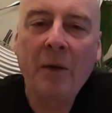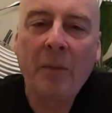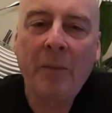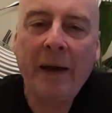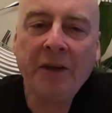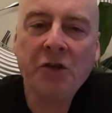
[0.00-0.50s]

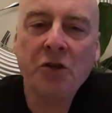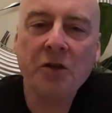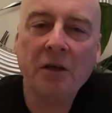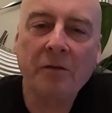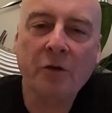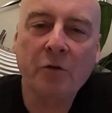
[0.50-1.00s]
Petch
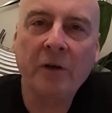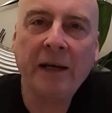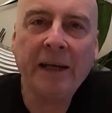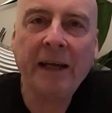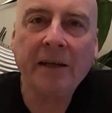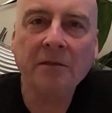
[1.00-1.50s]
of
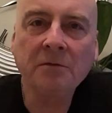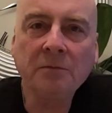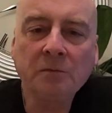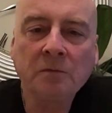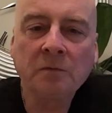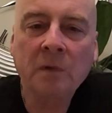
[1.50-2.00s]
Great Ayton,
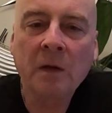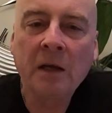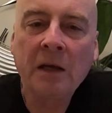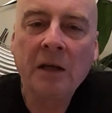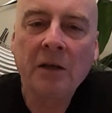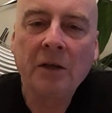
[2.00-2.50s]

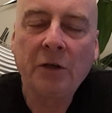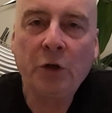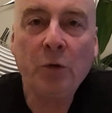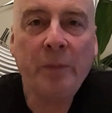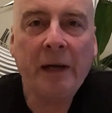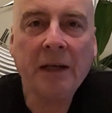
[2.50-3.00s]

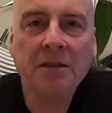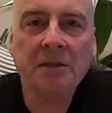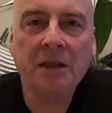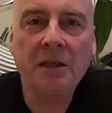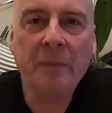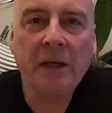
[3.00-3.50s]
Upex
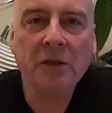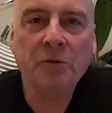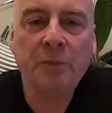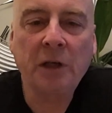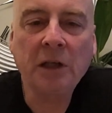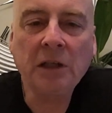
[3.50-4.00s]
in
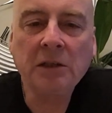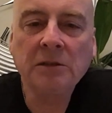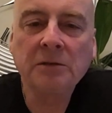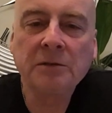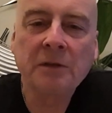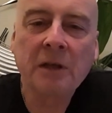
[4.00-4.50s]
Middlesbrough,
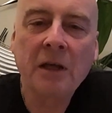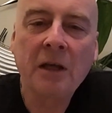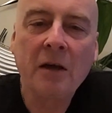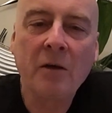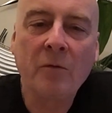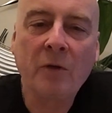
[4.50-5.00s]

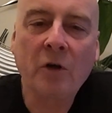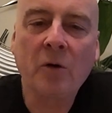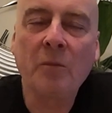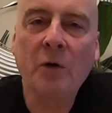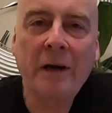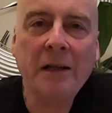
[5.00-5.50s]
we've got
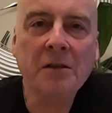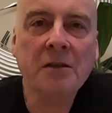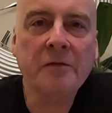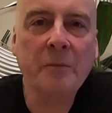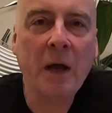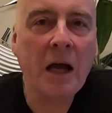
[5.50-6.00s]
Morels
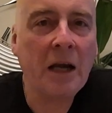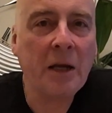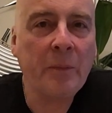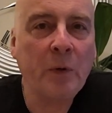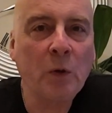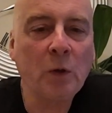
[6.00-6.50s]
from
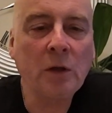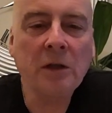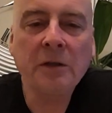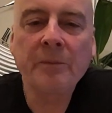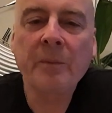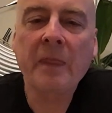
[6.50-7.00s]
Hartlepool,
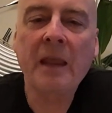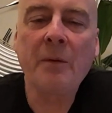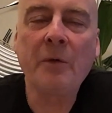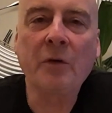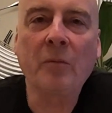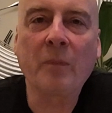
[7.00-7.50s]
and
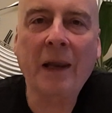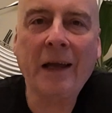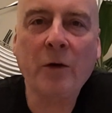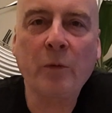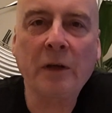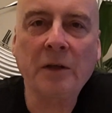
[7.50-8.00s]
we've got
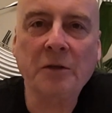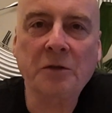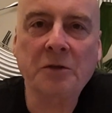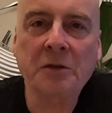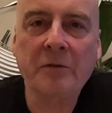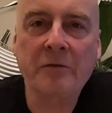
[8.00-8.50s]

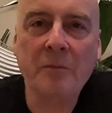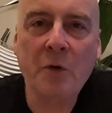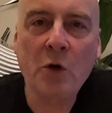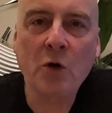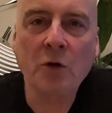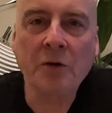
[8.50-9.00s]
Blackwells from
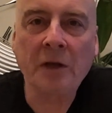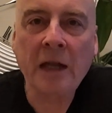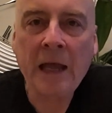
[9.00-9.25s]
Norton.